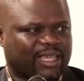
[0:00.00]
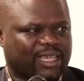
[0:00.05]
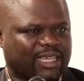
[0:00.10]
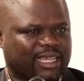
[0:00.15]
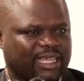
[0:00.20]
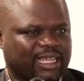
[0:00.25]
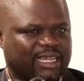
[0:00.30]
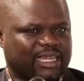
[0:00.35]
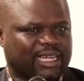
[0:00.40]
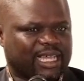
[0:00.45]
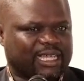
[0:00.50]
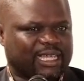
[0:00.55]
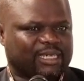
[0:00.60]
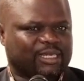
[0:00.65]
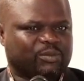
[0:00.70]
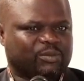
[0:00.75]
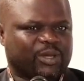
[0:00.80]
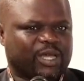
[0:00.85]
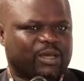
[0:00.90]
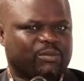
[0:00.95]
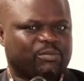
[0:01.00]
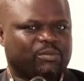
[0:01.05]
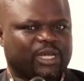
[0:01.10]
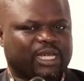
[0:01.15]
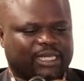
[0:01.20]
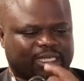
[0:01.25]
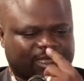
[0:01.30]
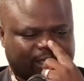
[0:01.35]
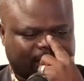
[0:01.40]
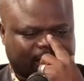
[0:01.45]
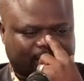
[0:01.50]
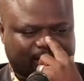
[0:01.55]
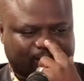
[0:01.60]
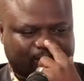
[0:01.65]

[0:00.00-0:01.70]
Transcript: And I remember